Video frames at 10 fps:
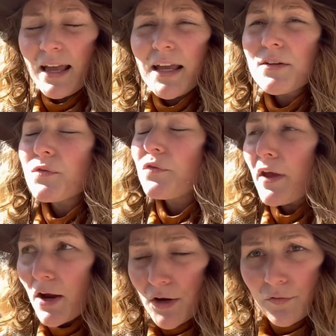It's
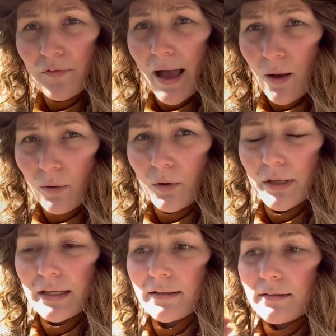very foul.
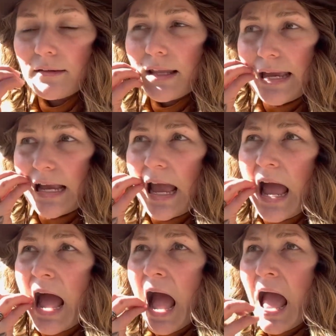It like
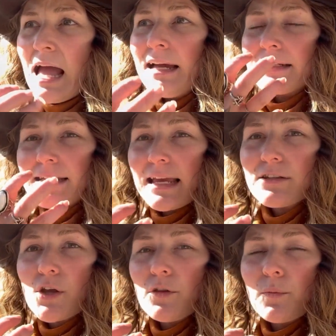
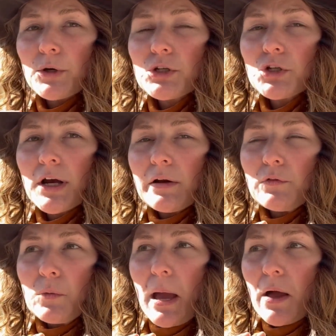takes all the moisture out of
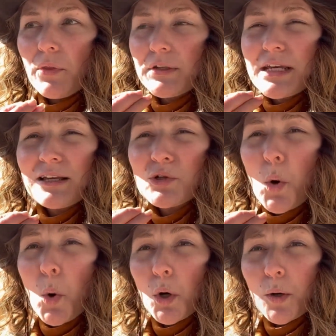your mouth. It tastes
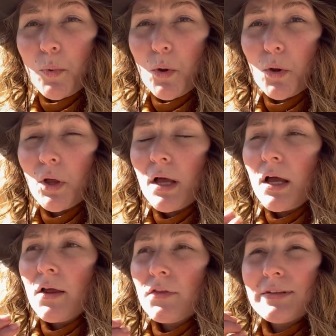horrible.
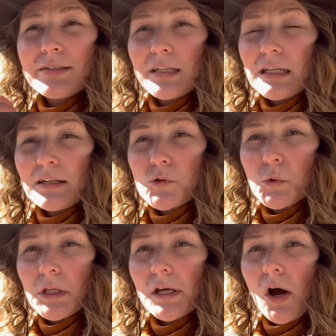The seed is
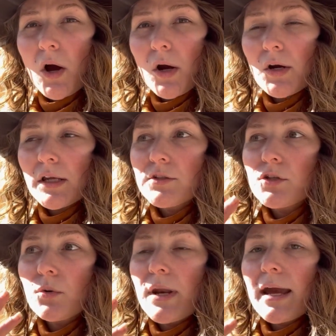really hard, and
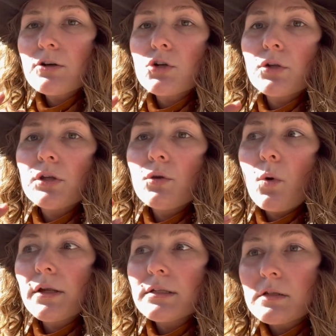so naturally you
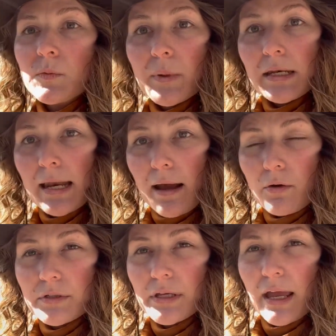want to spit it
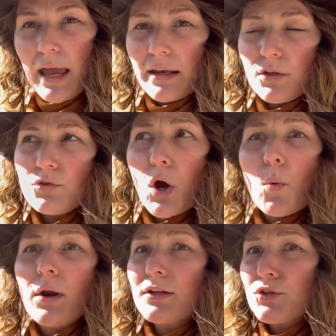out, and you don't
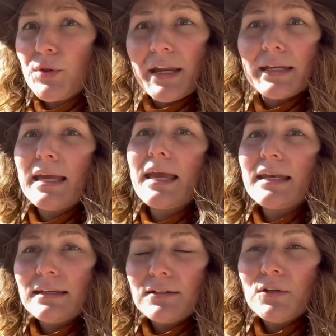want to do that
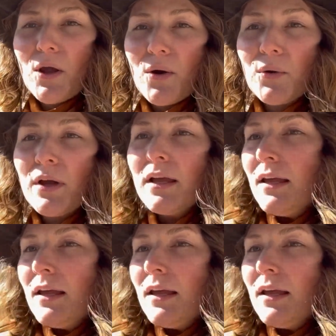again, you know?